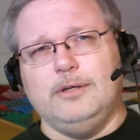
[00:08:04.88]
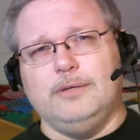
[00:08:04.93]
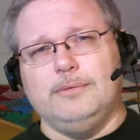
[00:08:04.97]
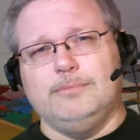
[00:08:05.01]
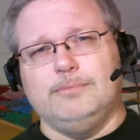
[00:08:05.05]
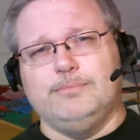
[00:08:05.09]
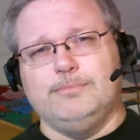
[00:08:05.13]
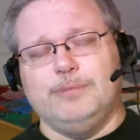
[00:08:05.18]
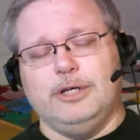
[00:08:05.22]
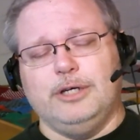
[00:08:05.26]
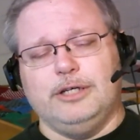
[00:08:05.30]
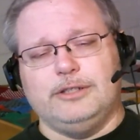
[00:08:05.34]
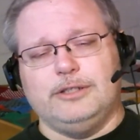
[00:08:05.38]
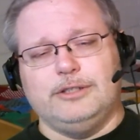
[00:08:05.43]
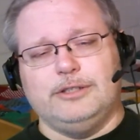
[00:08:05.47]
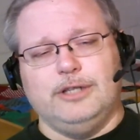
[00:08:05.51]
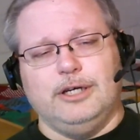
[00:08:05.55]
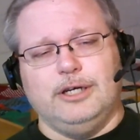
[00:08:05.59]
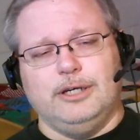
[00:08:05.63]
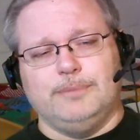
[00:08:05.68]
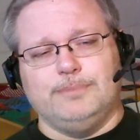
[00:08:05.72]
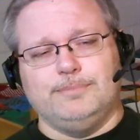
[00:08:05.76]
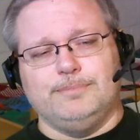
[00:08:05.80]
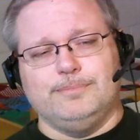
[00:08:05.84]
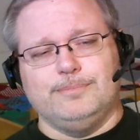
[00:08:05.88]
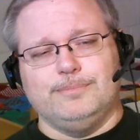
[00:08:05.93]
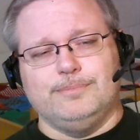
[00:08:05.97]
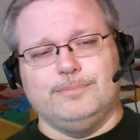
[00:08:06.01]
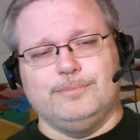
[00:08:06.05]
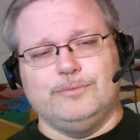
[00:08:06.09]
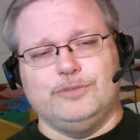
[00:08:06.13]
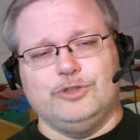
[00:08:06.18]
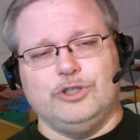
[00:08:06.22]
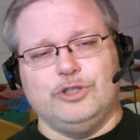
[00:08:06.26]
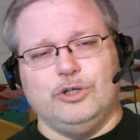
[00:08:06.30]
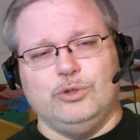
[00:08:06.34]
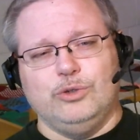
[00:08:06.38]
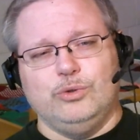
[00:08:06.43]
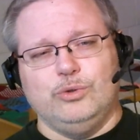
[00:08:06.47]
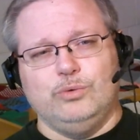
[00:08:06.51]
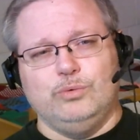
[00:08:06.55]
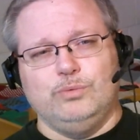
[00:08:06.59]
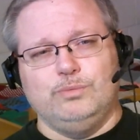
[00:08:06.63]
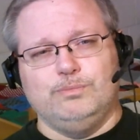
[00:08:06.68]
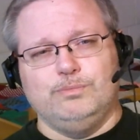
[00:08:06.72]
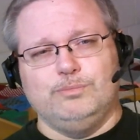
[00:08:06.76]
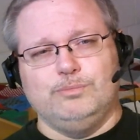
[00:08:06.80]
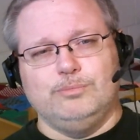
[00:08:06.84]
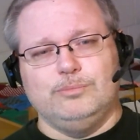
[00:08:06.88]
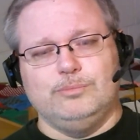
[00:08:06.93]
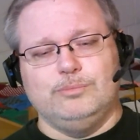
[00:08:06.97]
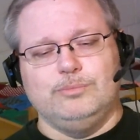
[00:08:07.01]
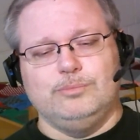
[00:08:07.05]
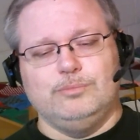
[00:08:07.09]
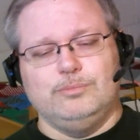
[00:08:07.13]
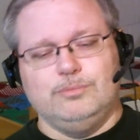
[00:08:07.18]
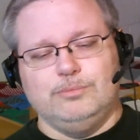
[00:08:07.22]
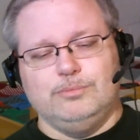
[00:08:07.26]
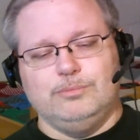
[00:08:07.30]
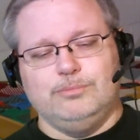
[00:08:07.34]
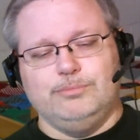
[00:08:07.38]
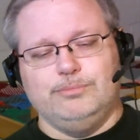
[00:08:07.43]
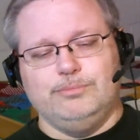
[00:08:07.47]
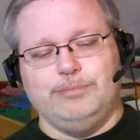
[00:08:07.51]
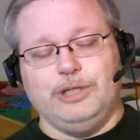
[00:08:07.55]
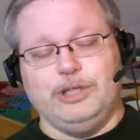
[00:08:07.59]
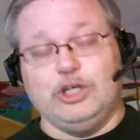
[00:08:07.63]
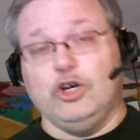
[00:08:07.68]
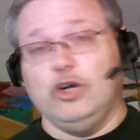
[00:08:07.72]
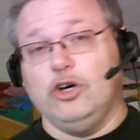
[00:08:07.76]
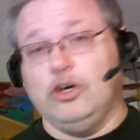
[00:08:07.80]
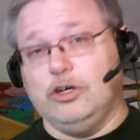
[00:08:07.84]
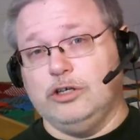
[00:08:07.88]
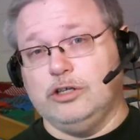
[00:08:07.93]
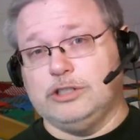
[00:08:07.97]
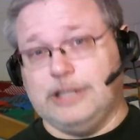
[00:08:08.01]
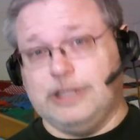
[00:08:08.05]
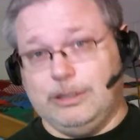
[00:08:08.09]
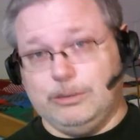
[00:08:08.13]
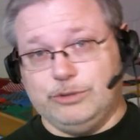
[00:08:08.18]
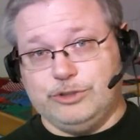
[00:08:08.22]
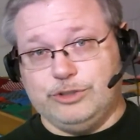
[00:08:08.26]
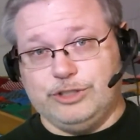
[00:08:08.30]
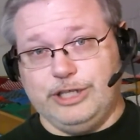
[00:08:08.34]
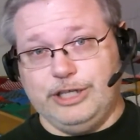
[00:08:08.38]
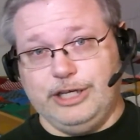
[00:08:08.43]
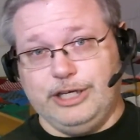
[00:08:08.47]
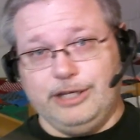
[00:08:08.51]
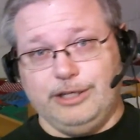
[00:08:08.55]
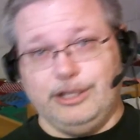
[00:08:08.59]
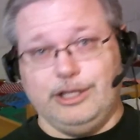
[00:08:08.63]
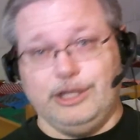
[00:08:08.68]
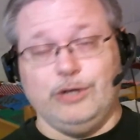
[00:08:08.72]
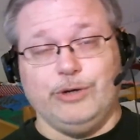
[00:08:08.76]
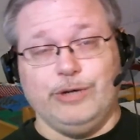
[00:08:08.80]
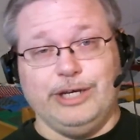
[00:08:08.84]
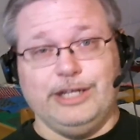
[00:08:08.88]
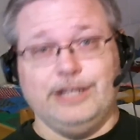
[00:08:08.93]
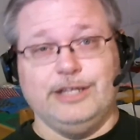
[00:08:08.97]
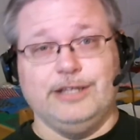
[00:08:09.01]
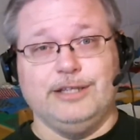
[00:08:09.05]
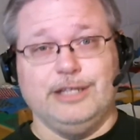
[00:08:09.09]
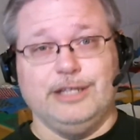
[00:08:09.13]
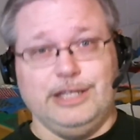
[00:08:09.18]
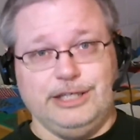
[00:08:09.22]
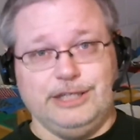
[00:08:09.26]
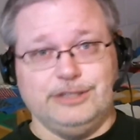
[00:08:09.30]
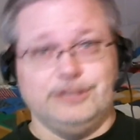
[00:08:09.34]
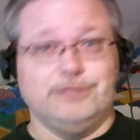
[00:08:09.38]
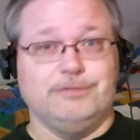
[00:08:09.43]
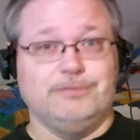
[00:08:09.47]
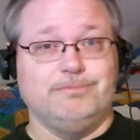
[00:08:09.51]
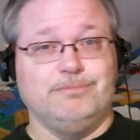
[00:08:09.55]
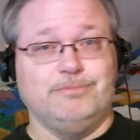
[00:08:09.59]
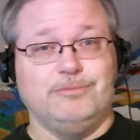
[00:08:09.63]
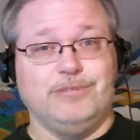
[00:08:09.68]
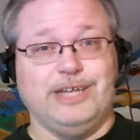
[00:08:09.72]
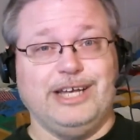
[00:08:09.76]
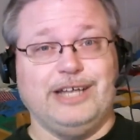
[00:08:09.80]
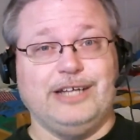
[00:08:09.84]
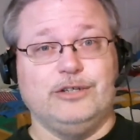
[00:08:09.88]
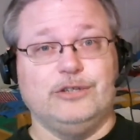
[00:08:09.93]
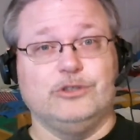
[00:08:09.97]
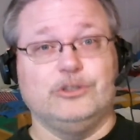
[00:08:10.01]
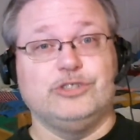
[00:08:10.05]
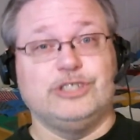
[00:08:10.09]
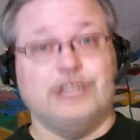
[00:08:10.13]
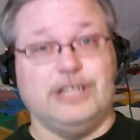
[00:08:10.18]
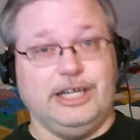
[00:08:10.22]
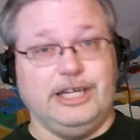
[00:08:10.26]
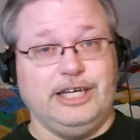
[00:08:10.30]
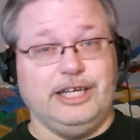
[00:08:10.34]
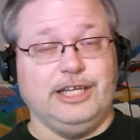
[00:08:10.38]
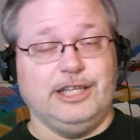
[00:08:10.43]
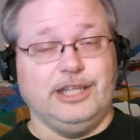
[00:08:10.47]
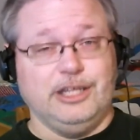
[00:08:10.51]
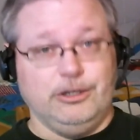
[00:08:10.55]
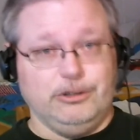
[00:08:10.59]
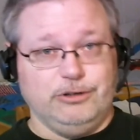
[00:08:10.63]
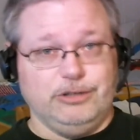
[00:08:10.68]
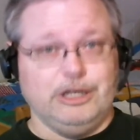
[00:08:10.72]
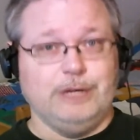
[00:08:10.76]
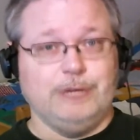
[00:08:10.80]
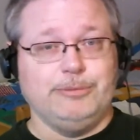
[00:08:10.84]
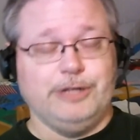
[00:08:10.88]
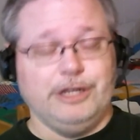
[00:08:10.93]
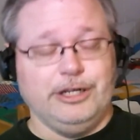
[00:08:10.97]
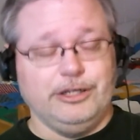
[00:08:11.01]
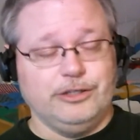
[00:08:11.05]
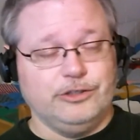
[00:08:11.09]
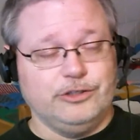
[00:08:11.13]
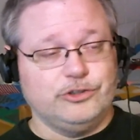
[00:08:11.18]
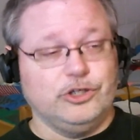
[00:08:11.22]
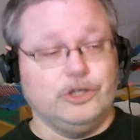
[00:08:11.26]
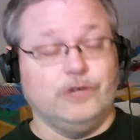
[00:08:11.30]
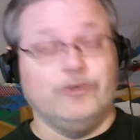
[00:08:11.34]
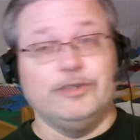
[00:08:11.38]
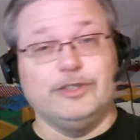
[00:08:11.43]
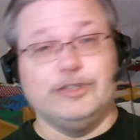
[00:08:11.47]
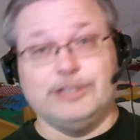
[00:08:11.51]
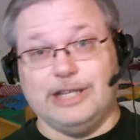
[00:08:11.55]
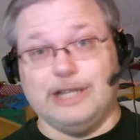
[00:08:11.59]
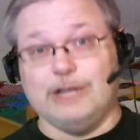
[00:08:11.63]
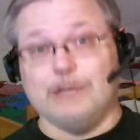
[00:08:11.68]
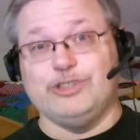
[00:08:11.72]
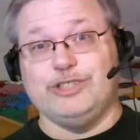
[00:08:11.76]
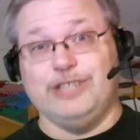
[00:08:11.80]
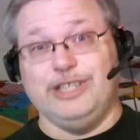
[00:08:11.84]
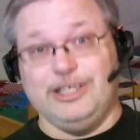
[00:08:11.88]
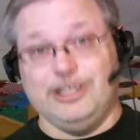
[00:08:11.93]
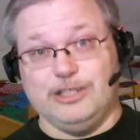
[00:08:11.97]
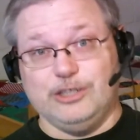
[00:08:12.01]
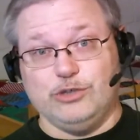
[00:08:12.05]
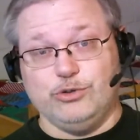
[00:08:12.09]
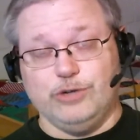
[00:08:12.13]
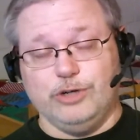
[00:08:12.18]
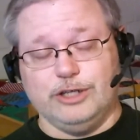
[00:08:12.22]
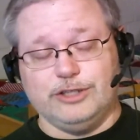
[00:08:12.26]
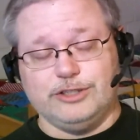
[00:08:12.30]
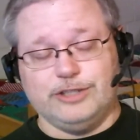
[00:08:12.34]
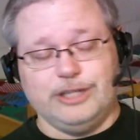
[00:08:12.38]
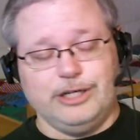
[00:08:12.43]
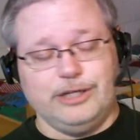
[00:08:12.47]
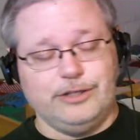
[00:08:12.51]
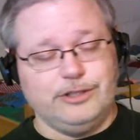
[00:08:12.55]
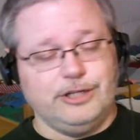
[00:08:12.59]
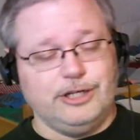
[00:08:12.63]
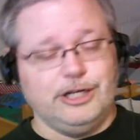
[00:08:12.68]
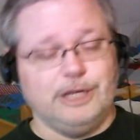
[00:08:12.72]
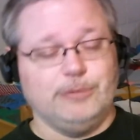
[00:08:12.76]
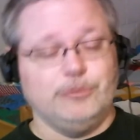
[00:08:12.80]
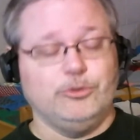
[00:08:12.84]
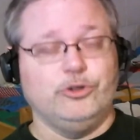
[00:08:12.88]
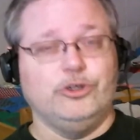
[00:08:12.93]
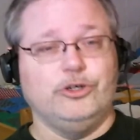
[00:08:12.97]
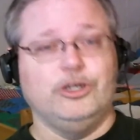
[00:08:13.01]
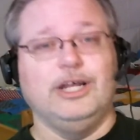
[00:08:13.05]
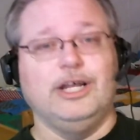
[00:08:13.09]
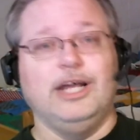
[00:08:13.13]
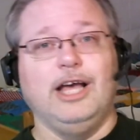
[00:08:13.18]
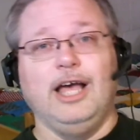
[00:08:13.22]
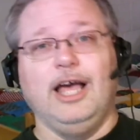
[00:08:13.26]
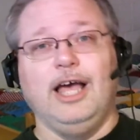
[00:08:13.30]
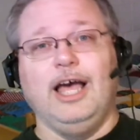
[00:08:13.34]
But so, because I was seeing, getting these letters saying they're updating the service, and I was seeing the trucks out in the neighborhood,